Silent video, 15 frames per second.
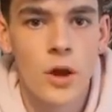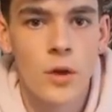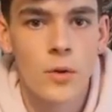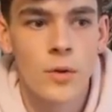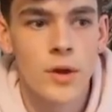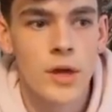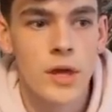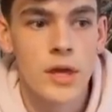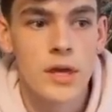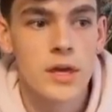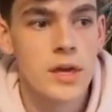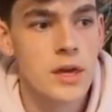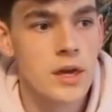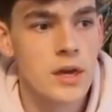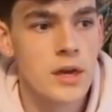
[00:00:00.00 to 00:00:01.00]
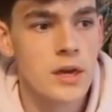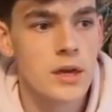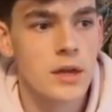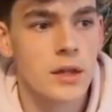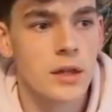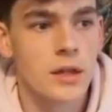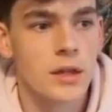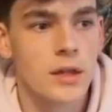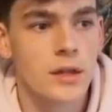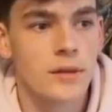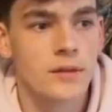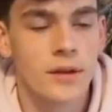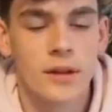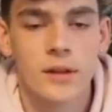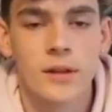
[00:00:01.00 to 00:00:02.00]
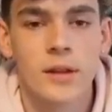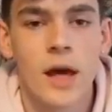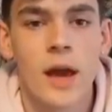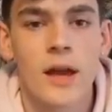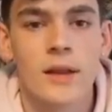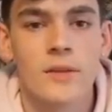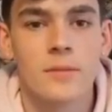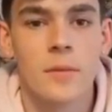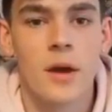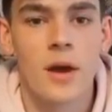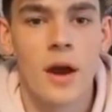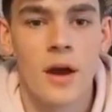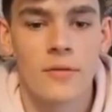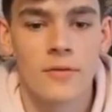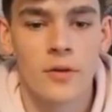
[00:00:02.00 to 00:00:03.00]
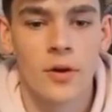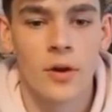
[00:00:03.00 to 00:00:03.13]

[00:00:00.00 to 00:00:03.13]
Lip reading: So he declined my